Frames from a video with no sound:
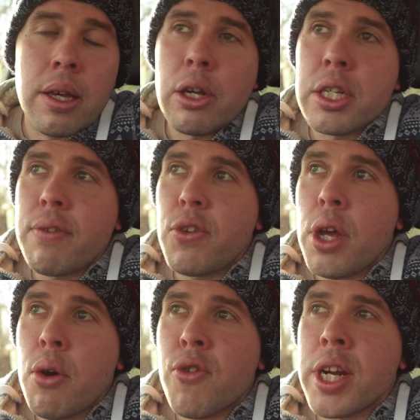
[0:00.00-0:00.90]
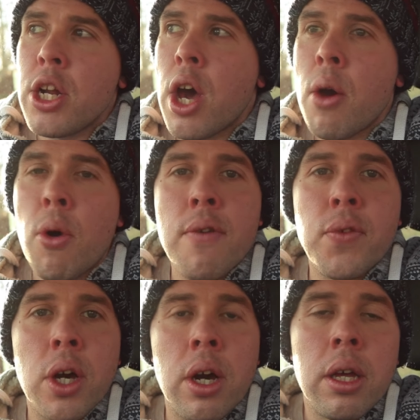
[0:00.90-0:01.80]
because if you don't already know,
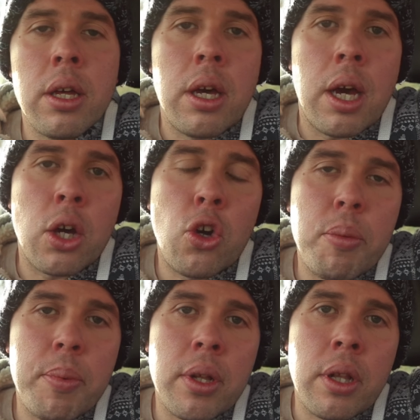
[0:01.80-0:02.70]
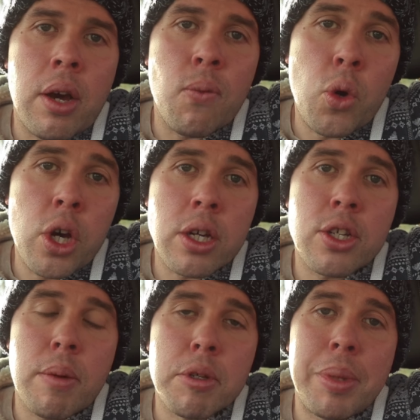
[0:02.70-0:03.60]
I've got a couple of
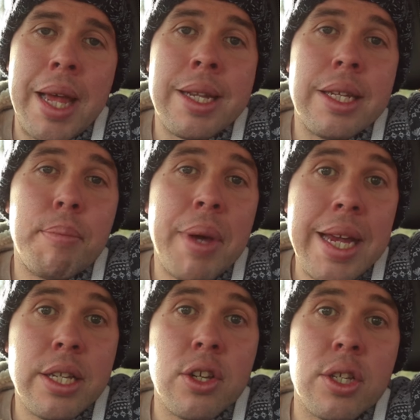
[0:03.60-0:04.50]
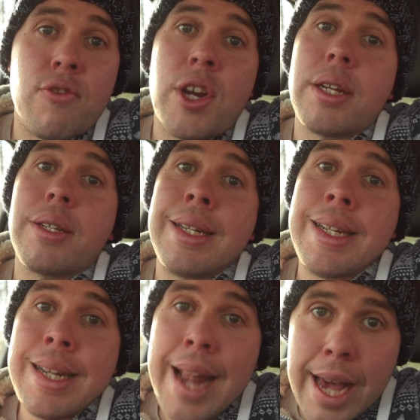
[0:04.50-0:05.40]
workshops planned in the Peak District
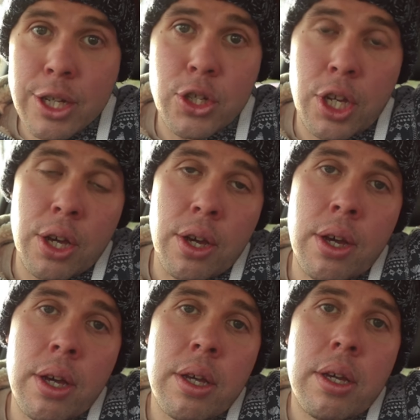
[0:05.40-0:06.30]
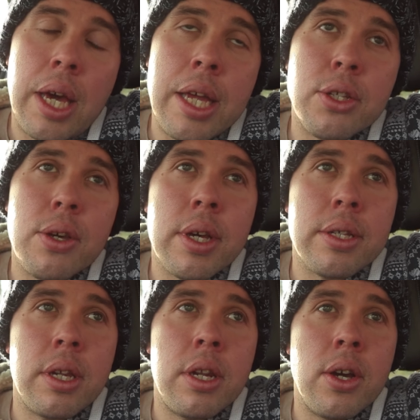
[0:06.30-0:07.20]
next year in
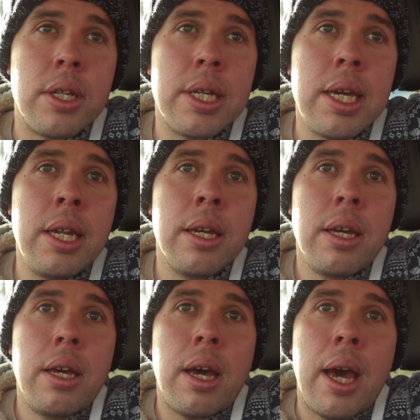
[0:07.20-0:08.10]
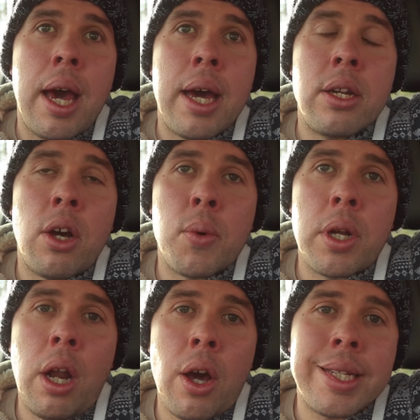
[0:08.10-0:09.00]
2019, and I
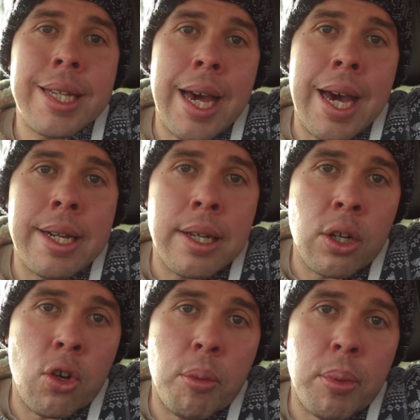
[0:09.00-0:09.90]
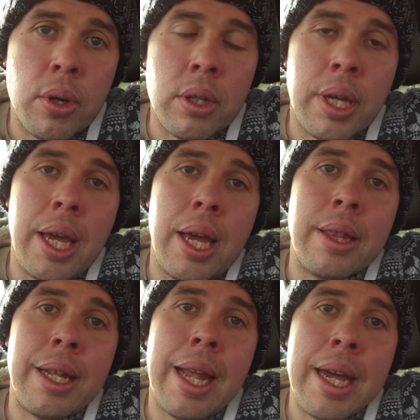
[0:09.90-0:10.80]
would like to add a couple
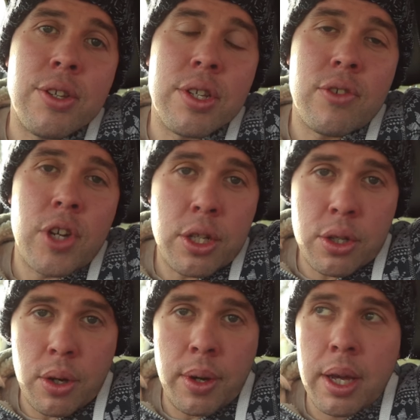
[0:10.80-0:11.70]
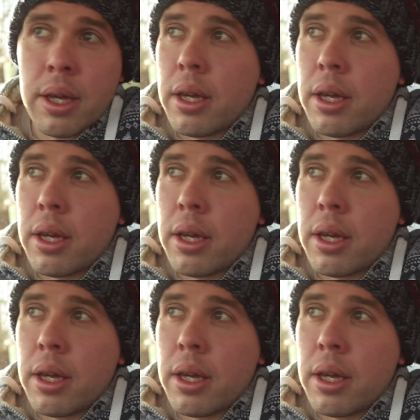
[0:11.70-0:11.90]
in the Lake District to it.